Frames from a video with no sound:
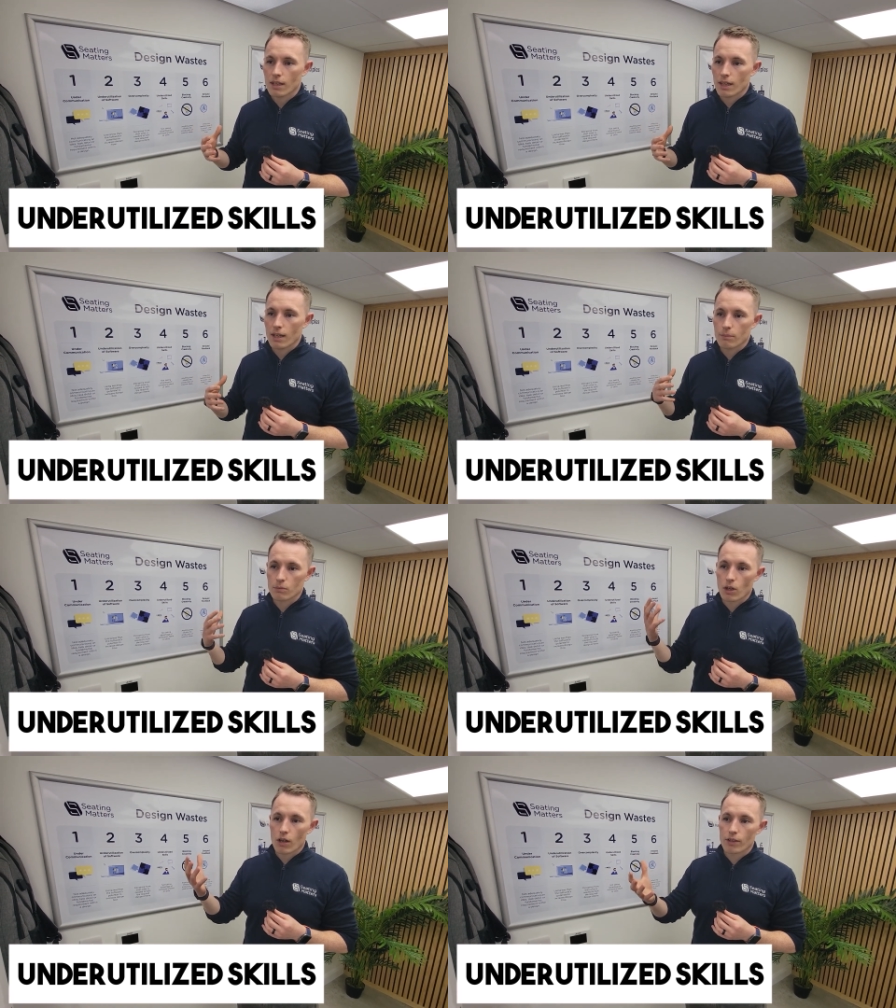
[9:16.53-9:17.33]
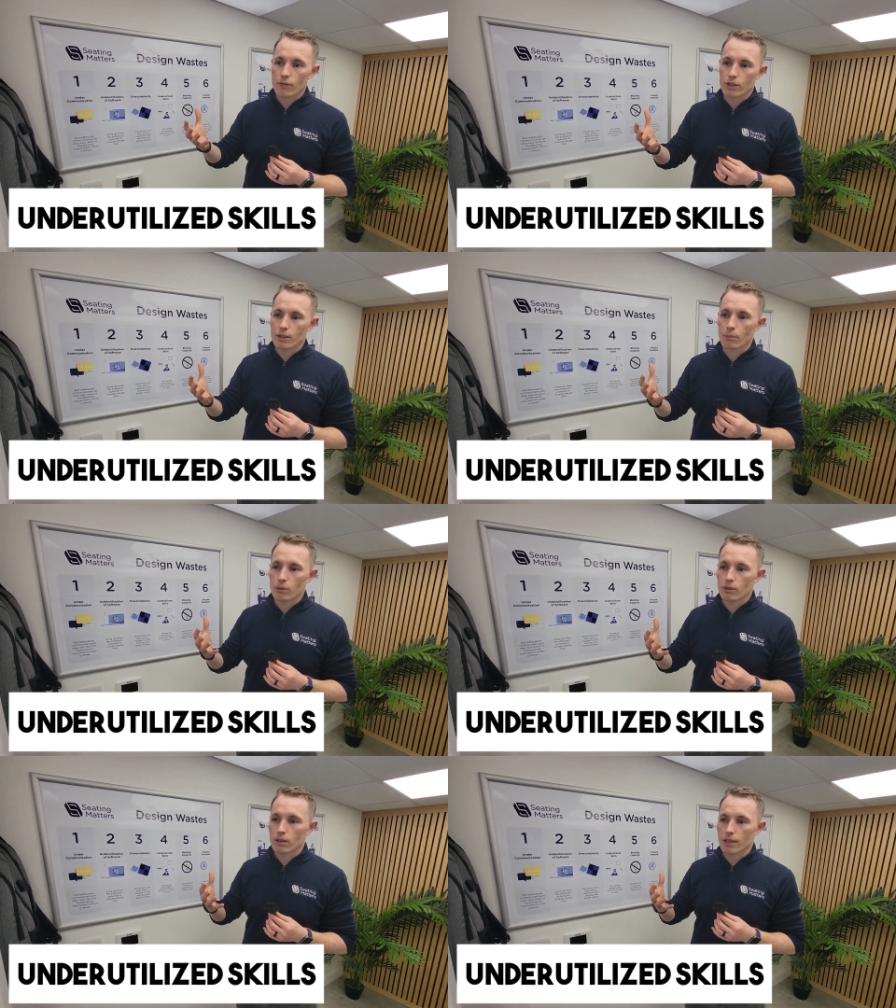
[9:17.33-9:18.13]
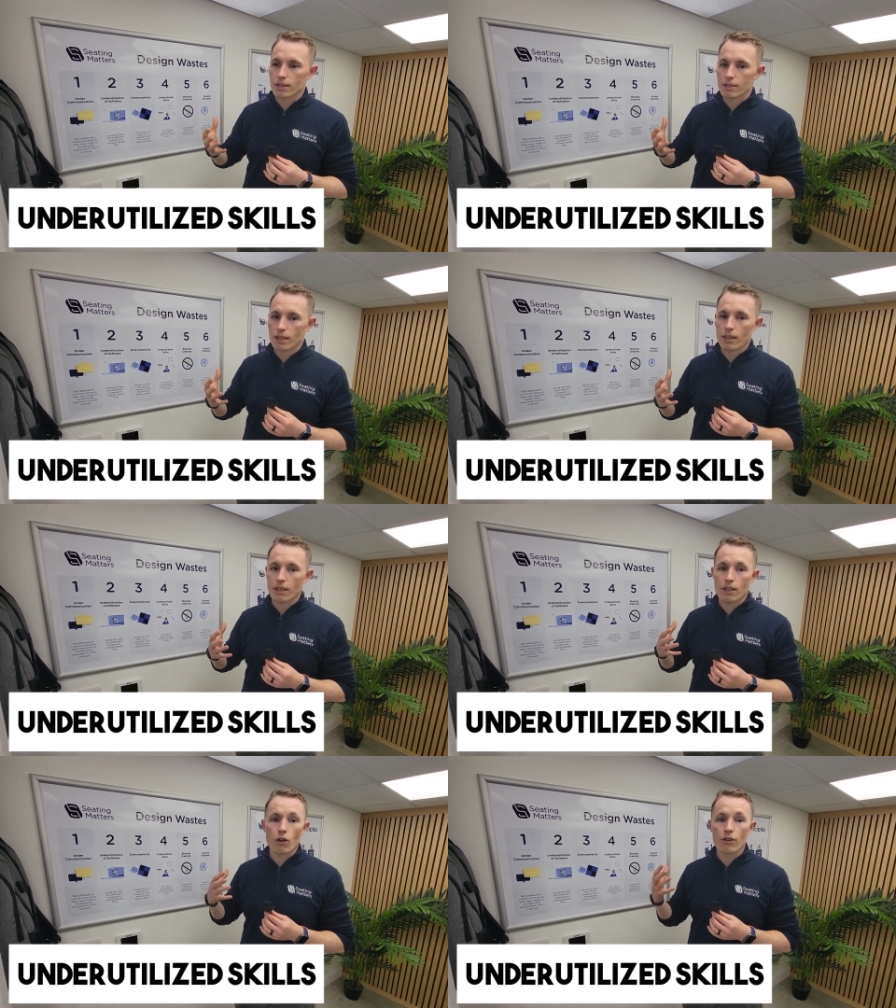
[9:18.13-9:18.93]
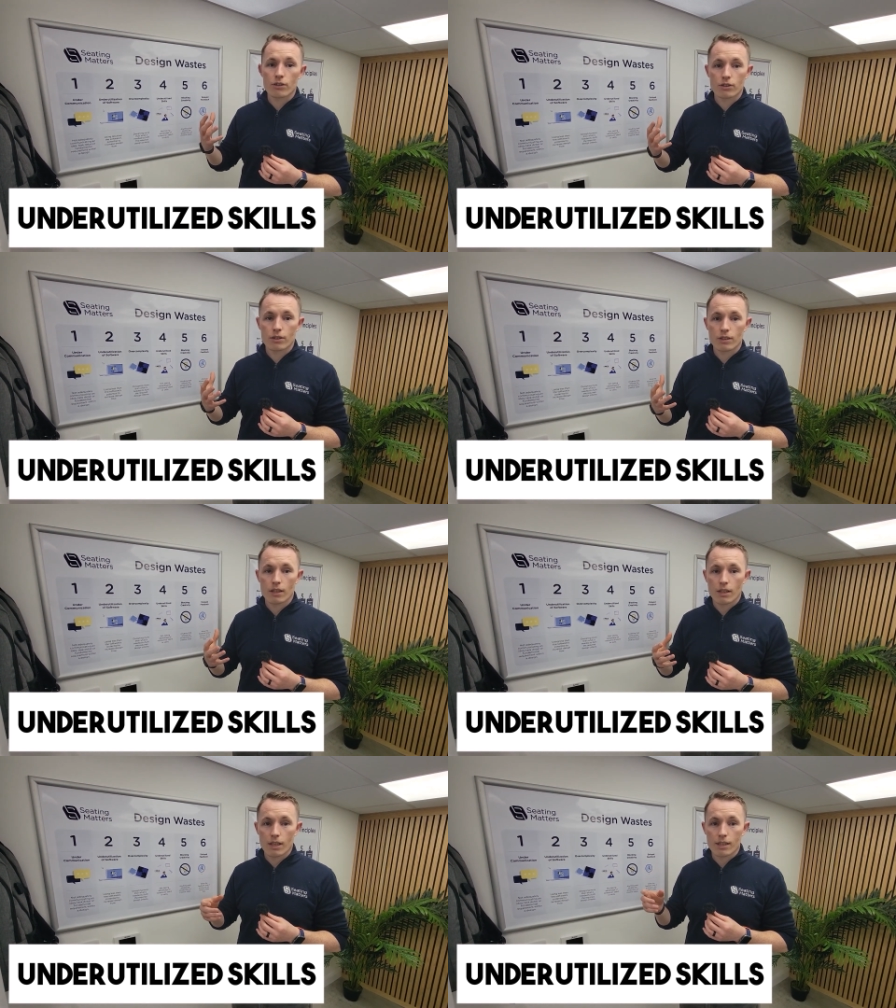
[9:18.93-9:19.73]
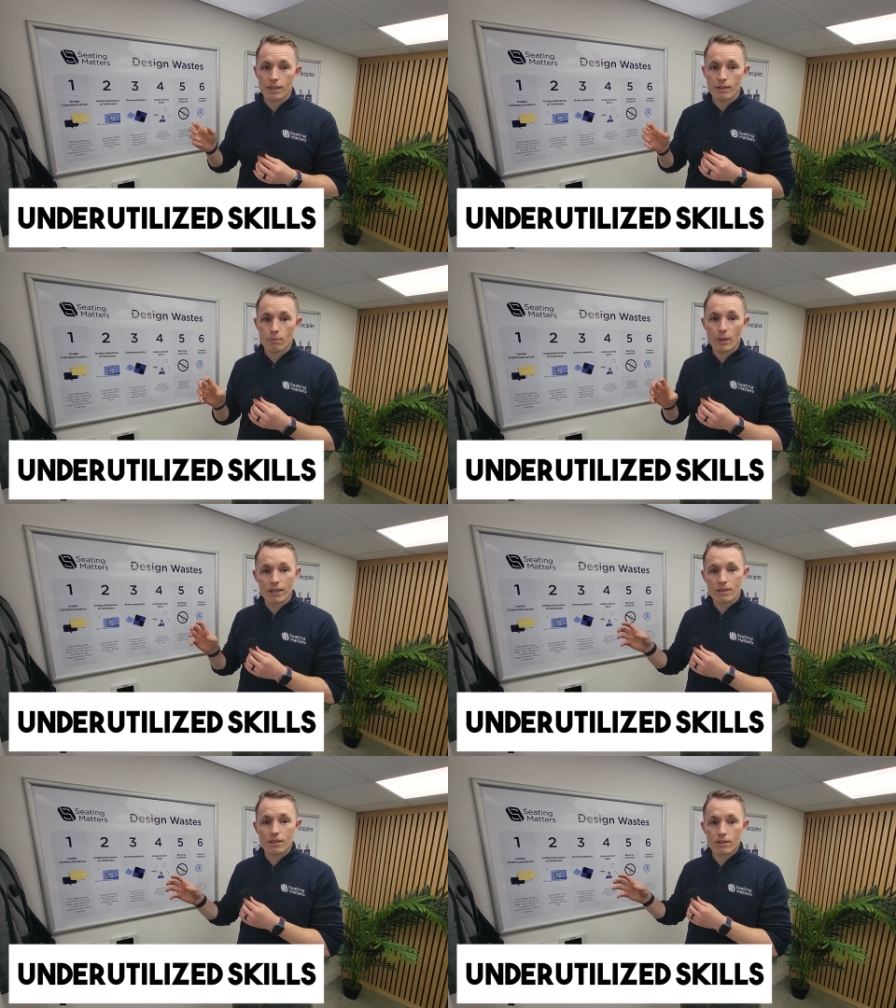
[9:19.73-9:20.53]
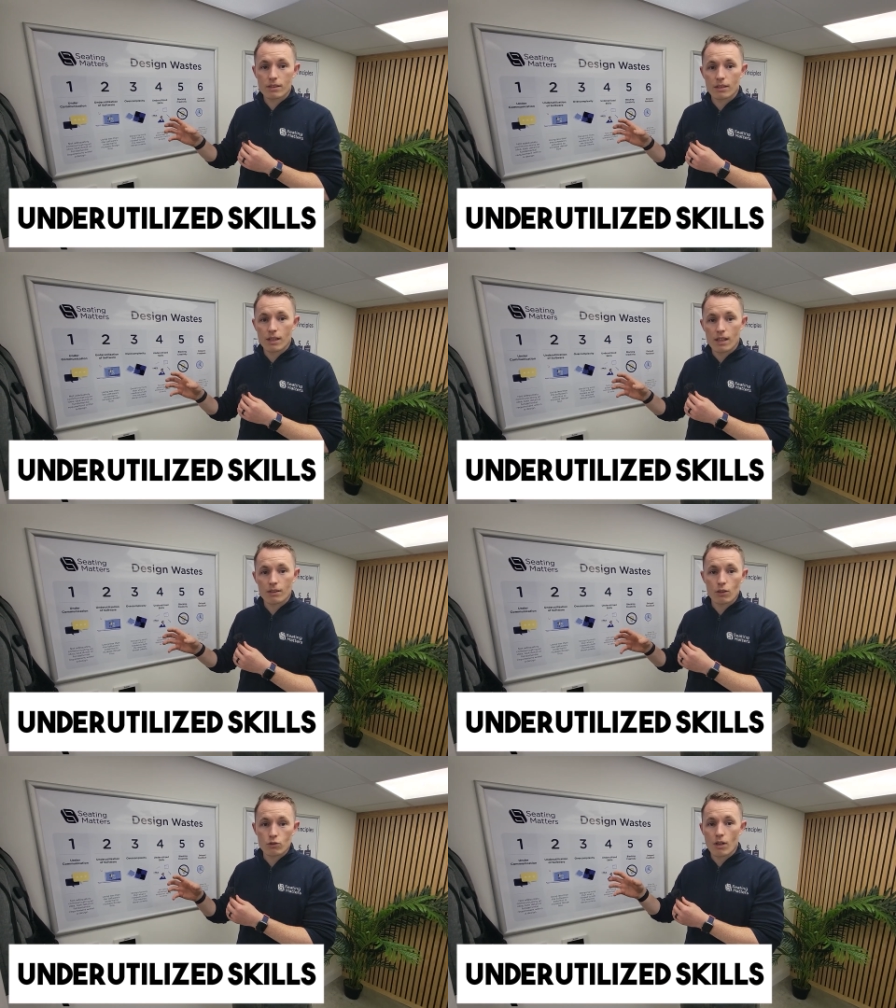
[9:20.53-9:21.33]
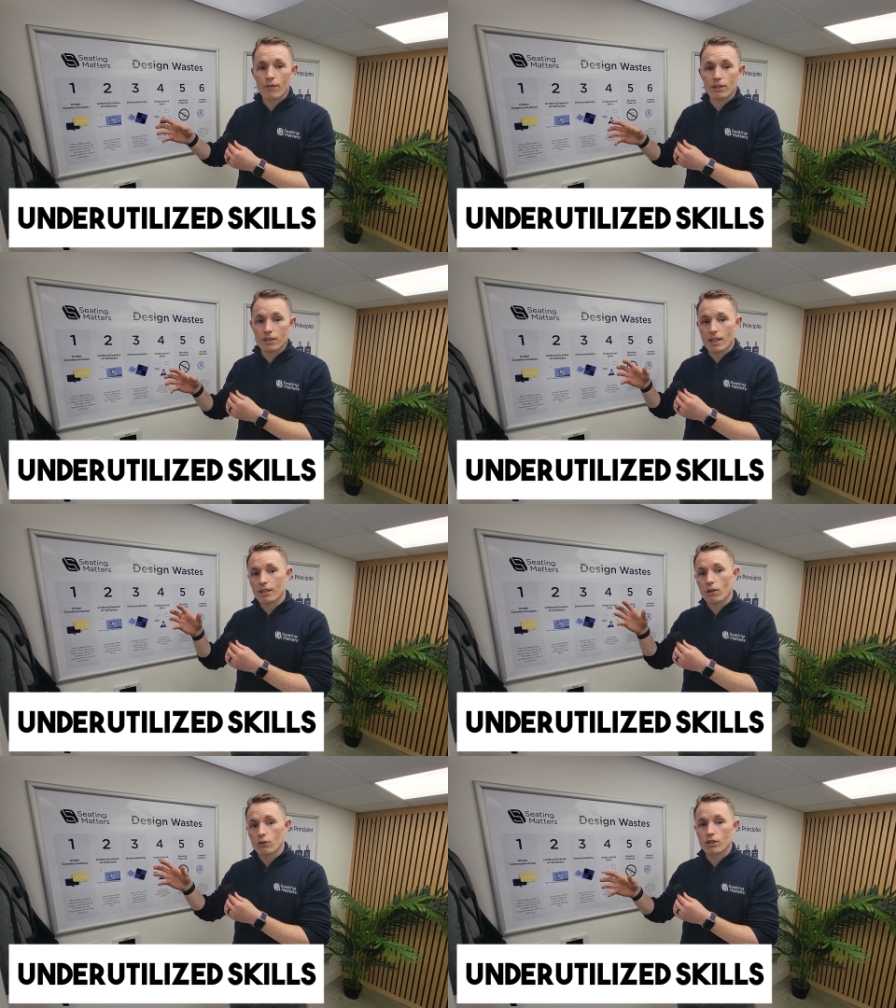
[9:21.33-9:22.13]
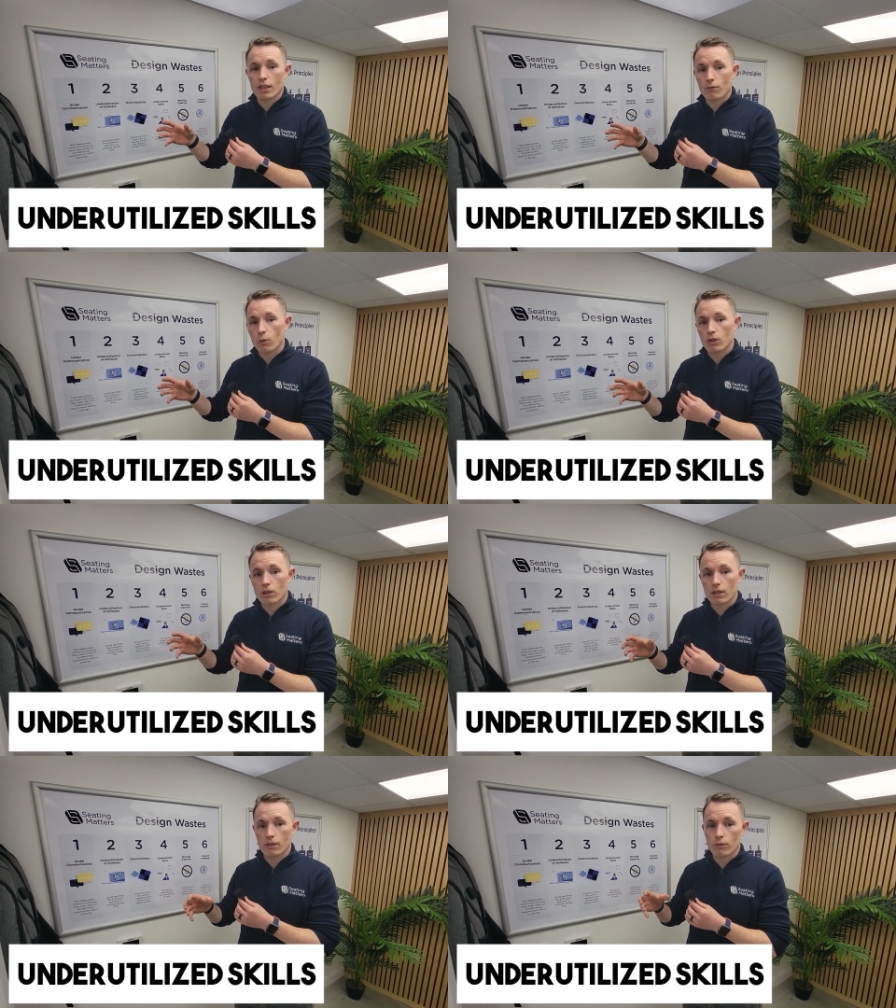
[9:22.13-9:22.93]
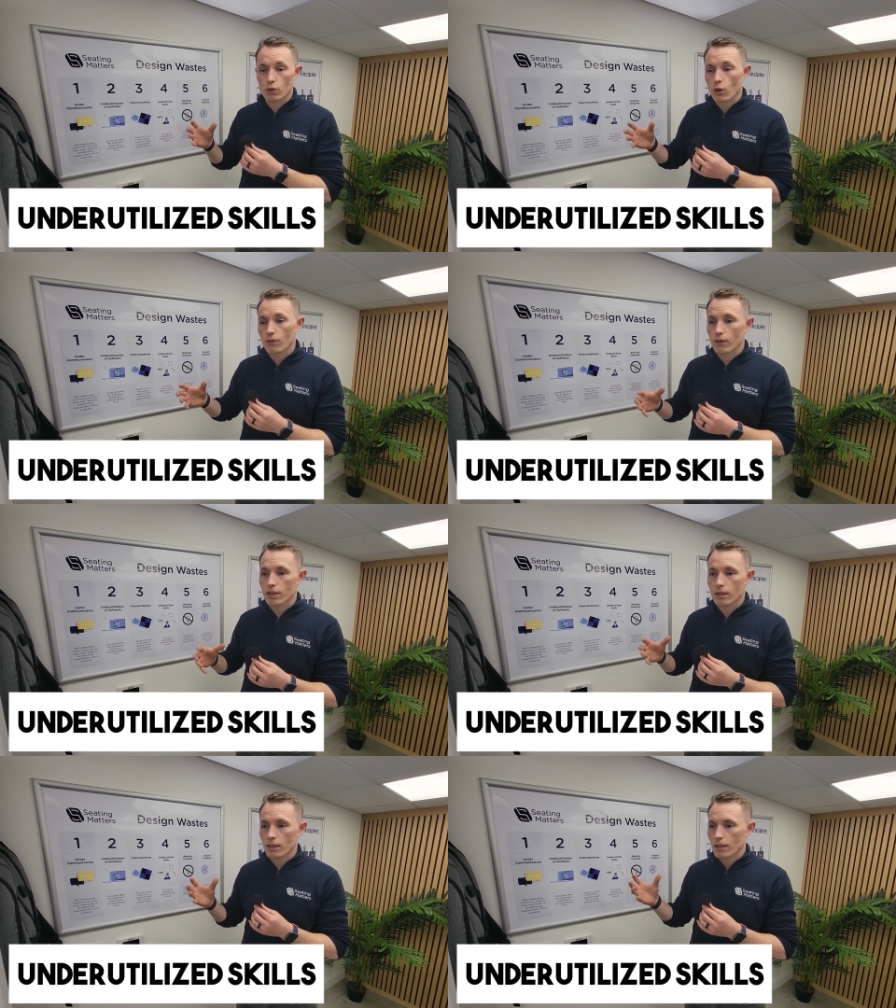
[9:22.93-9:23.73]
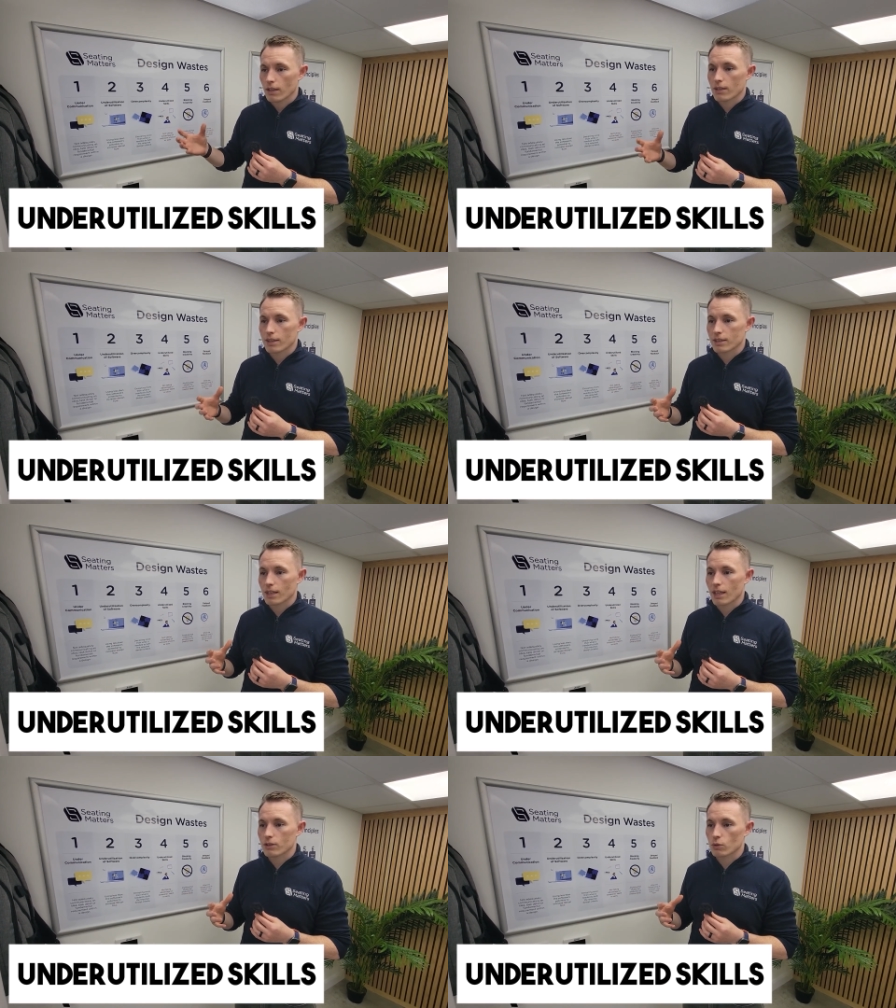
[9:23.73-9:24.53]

Um, Gary, for example, is uh, an artist and he paints and does graphic design outside of work and photography and, and things like that.